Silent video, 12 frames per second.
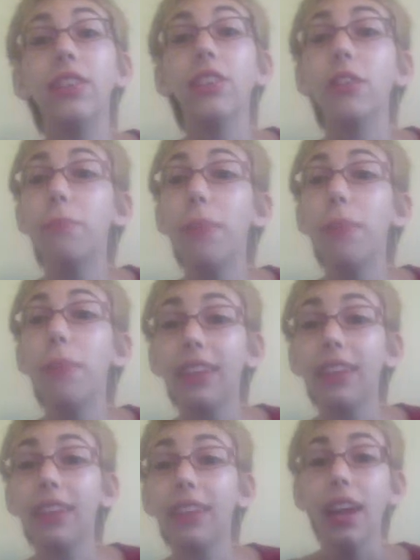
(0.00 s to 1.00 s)
easy to spot
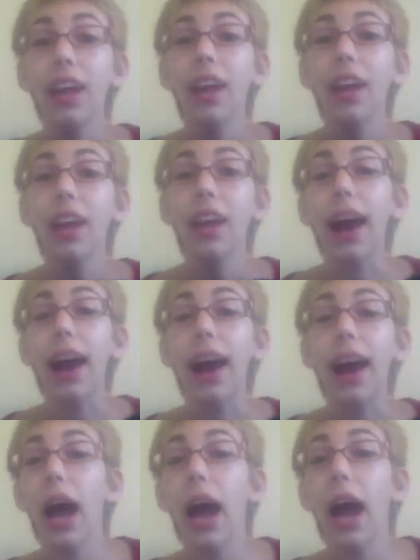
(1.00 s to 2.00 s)
clean. Now,
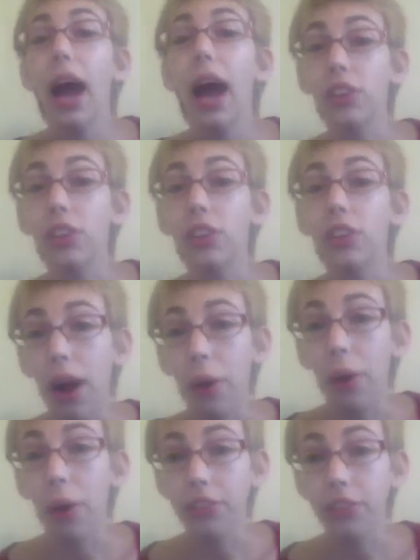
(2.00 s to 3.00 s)
I mentioned
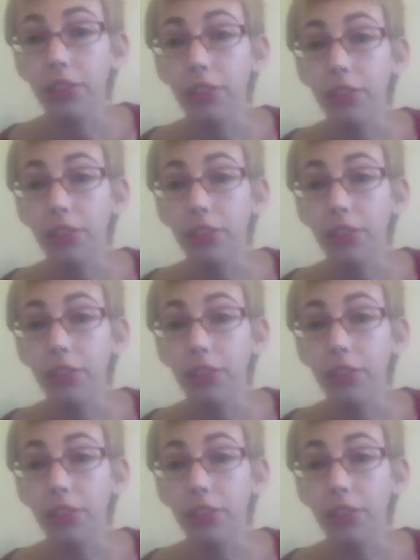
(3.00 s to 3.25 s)
towels.